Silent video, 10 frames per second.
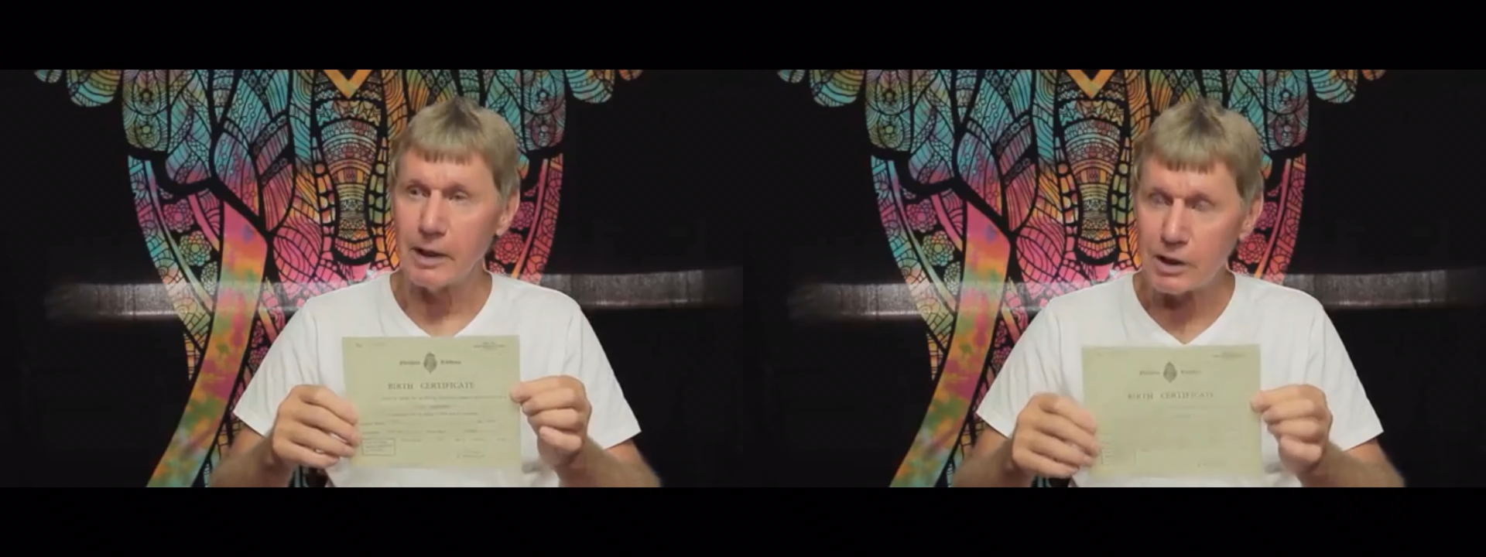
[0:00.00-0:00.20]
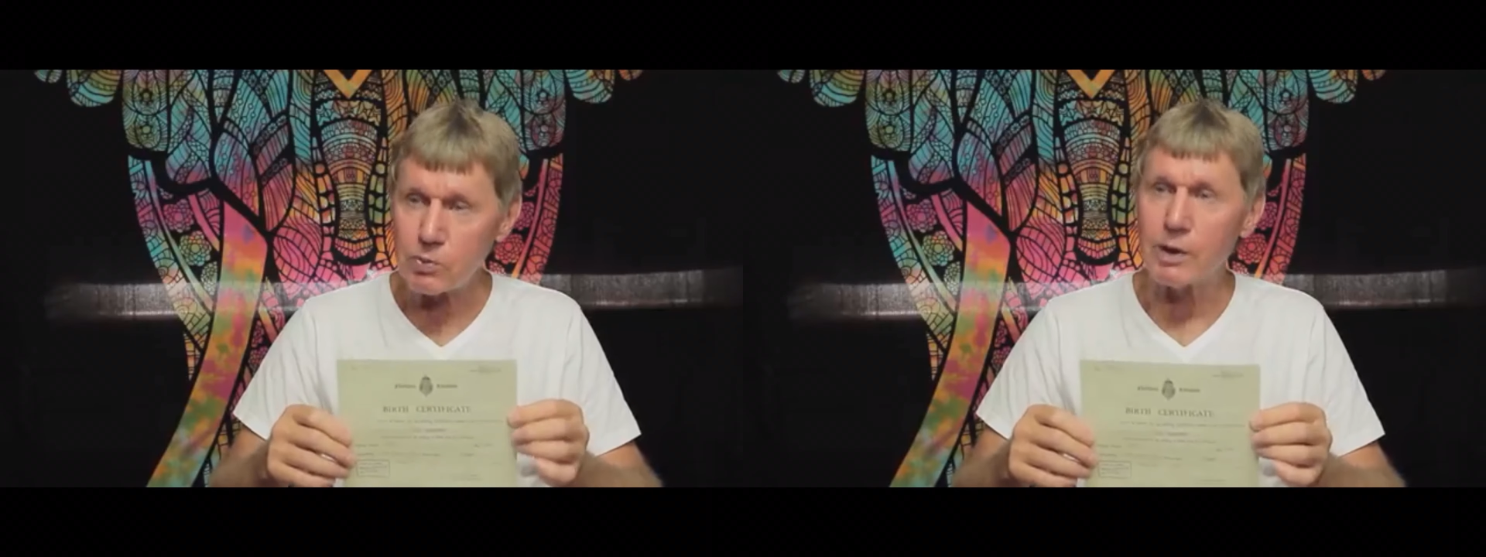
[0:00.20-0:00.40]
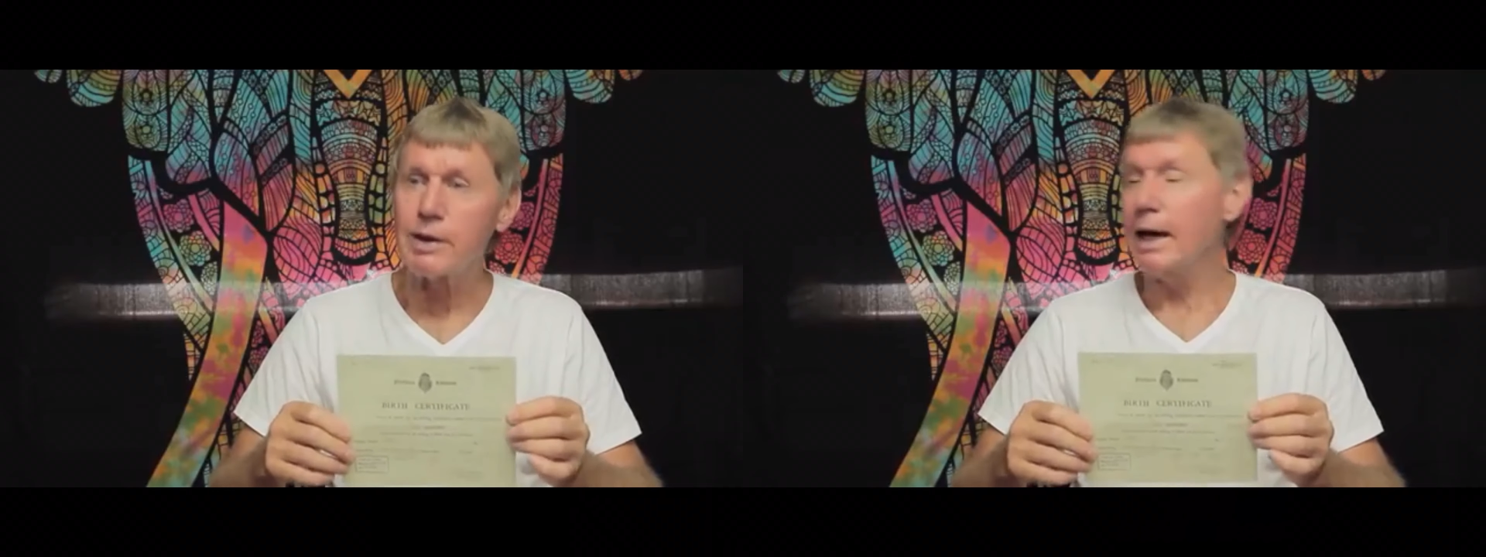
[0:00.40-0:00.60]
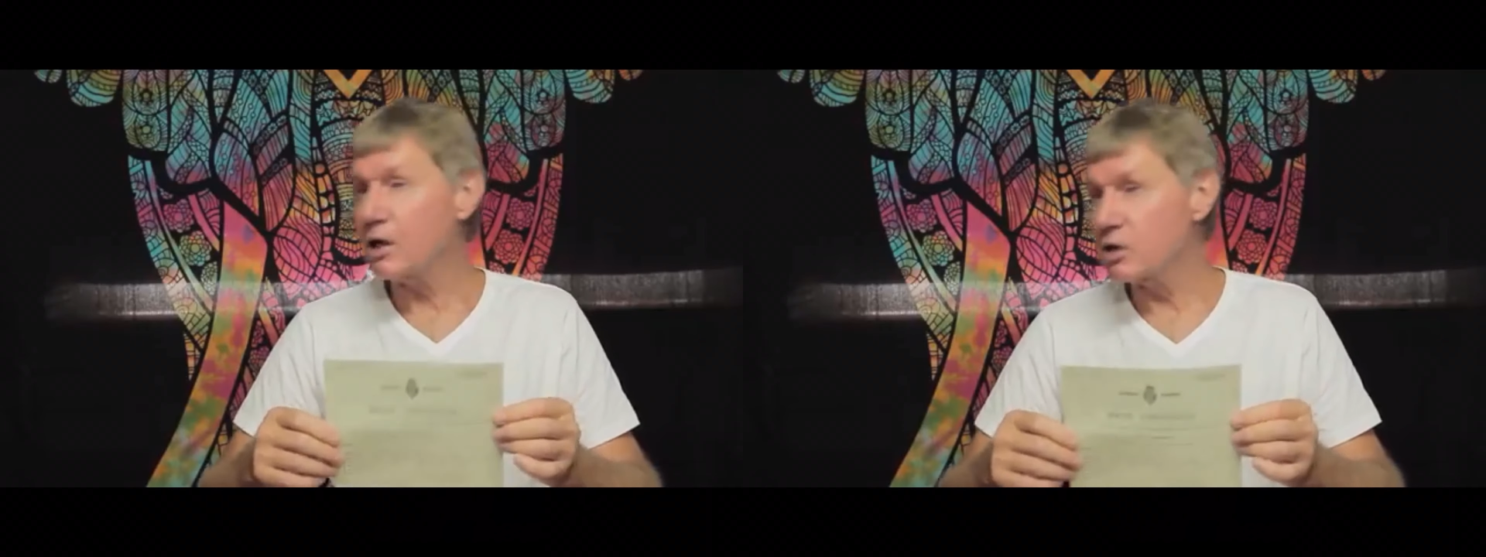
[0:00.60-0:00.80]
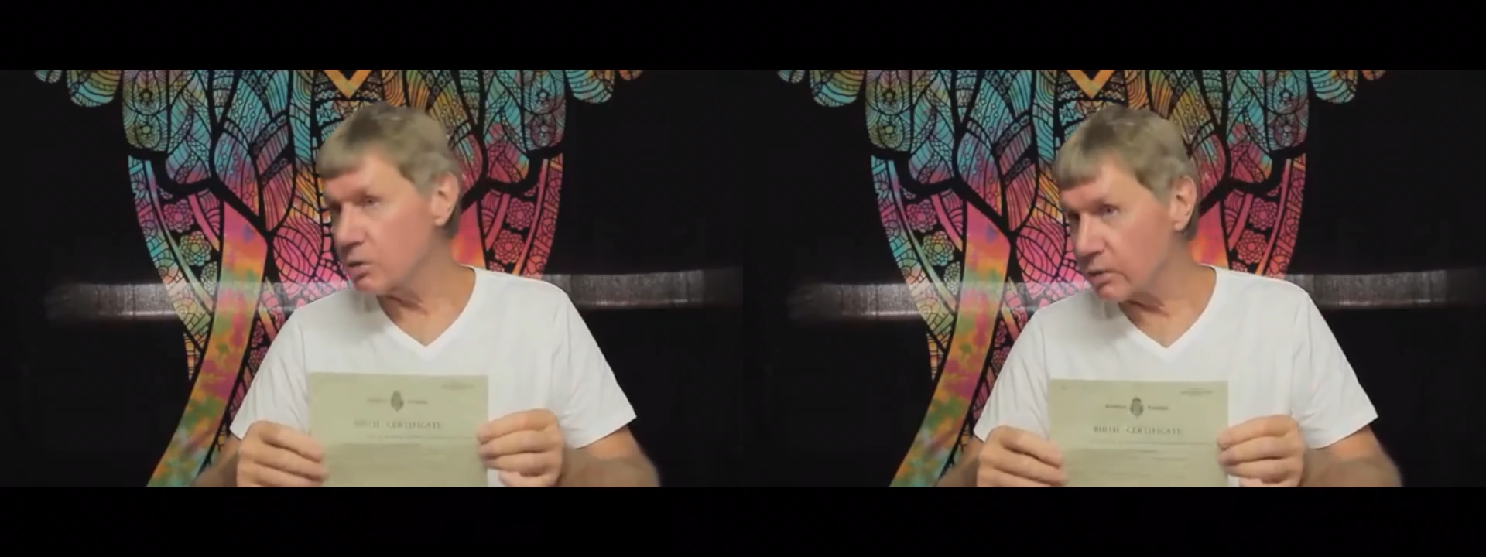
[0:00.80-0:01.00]
That's why the
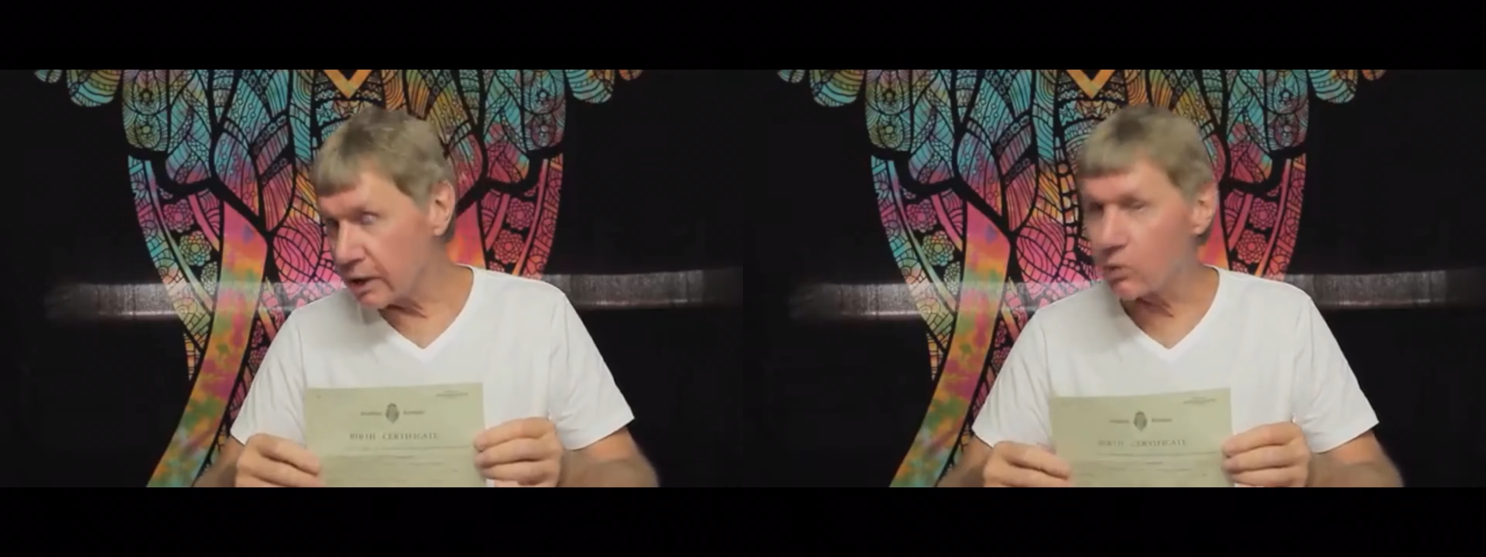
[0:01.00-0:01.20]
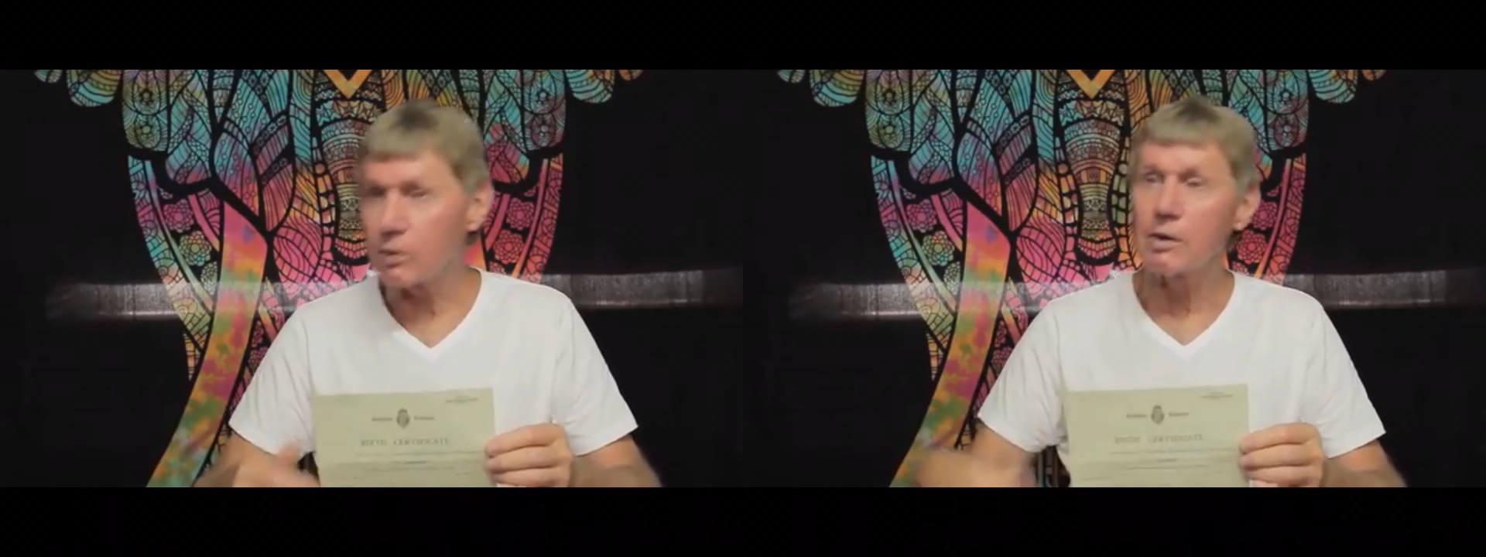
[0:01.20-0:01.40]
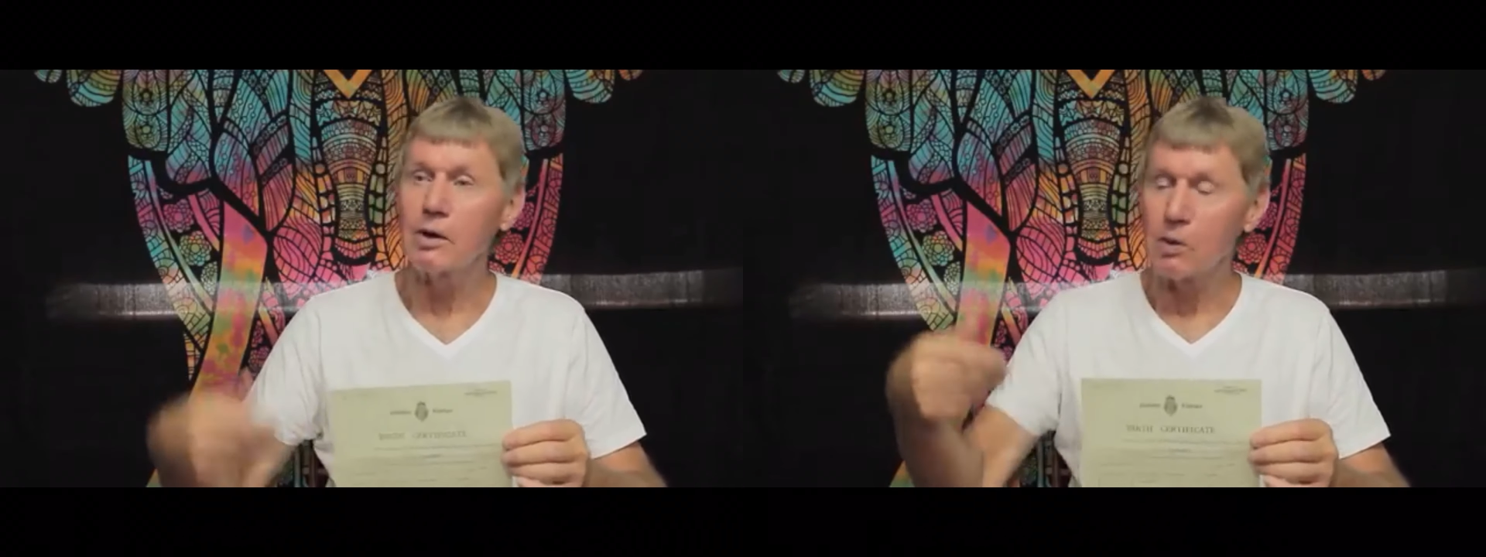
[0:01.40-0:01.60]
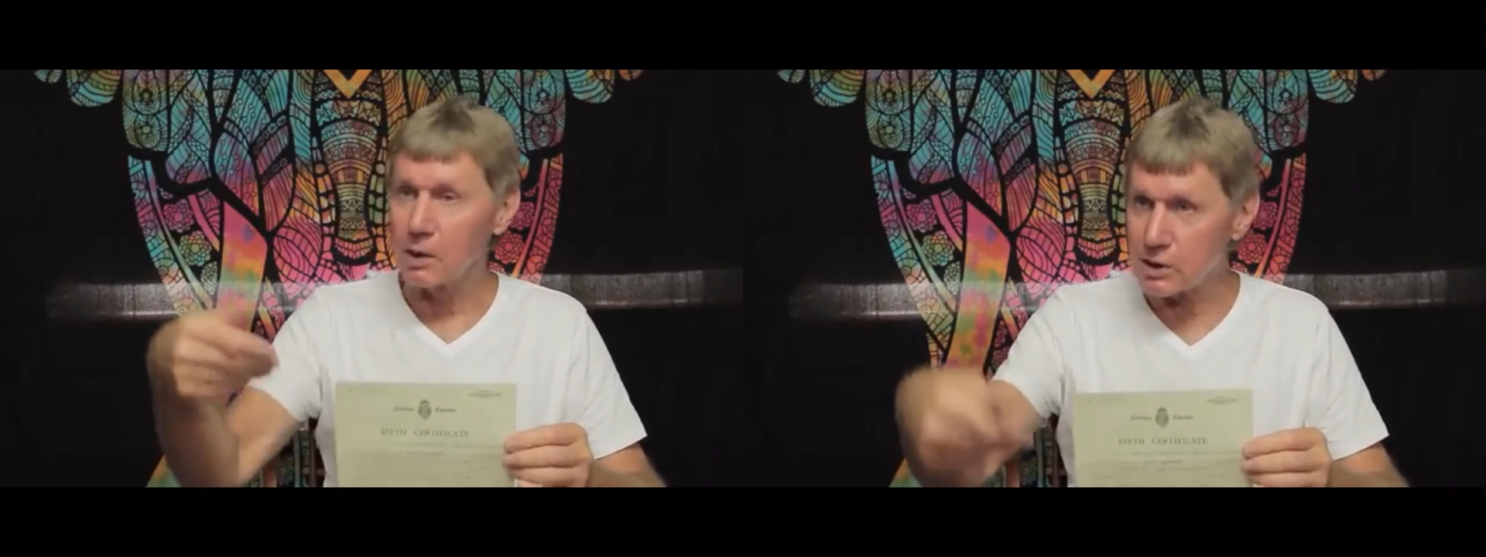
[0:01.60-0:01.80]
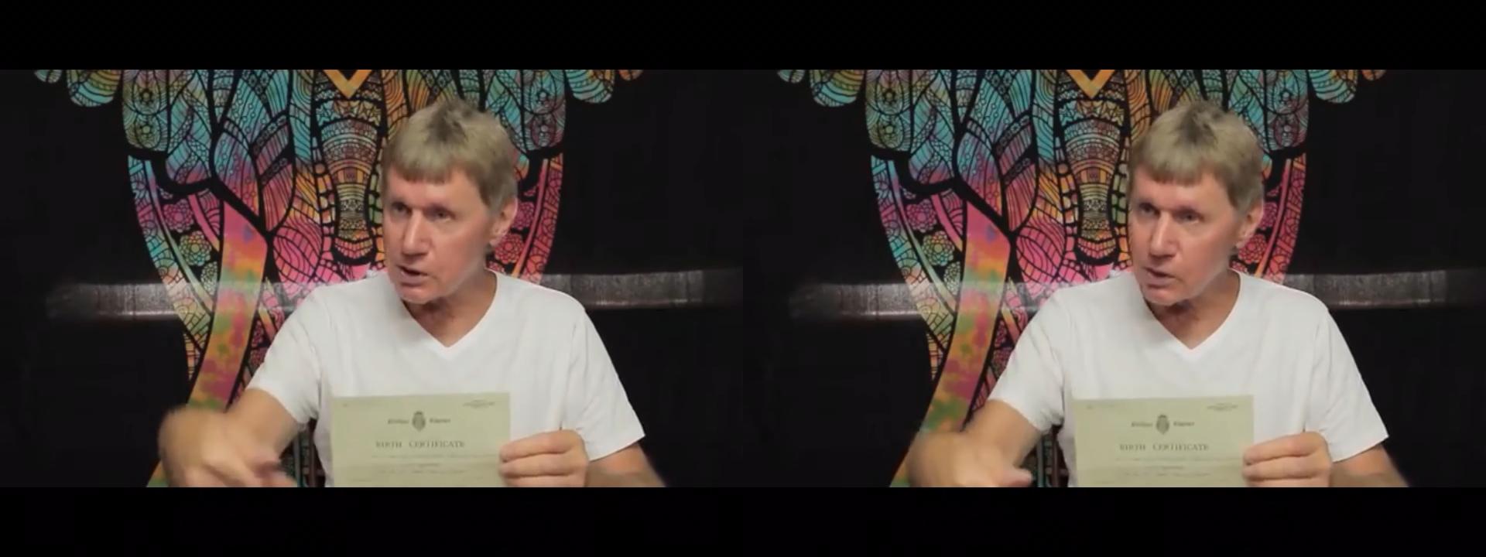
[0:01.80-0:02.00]
actual record
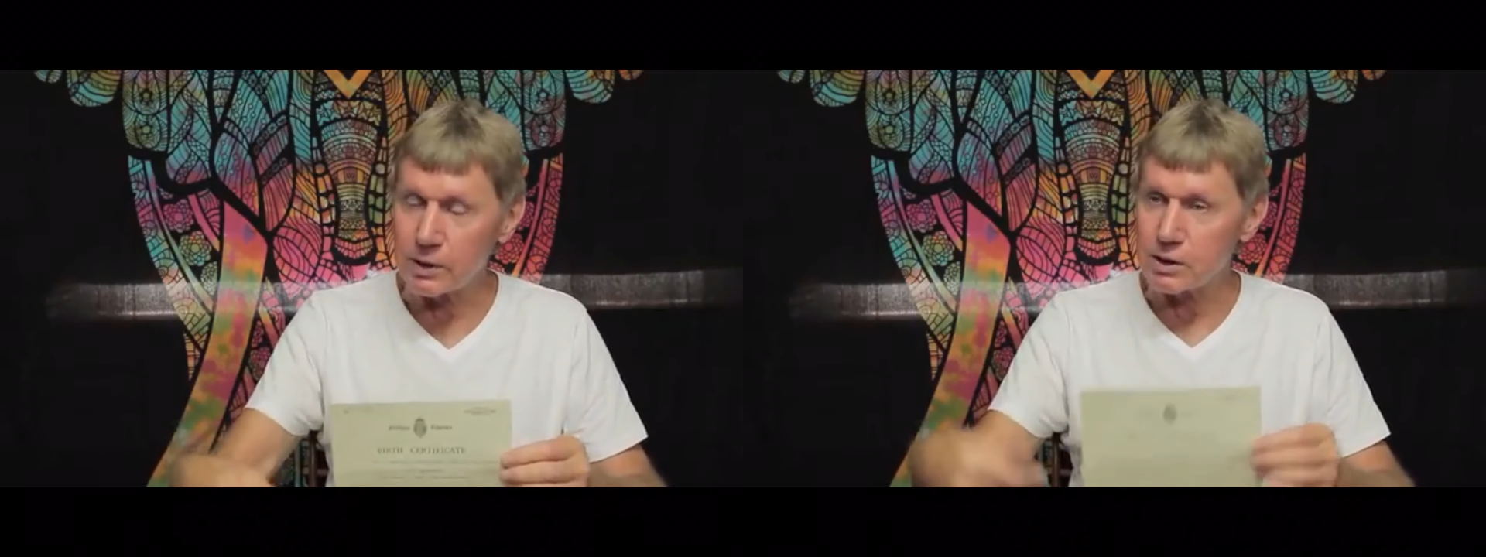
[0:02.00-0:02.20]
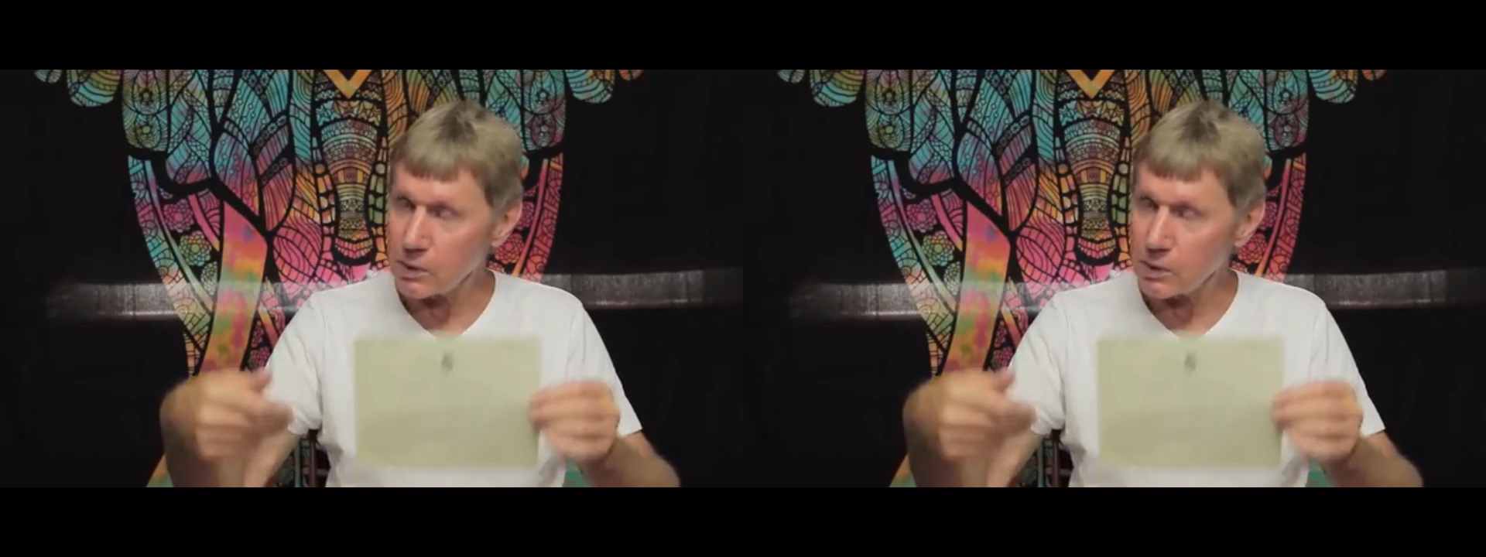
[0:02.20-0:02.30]
got sold.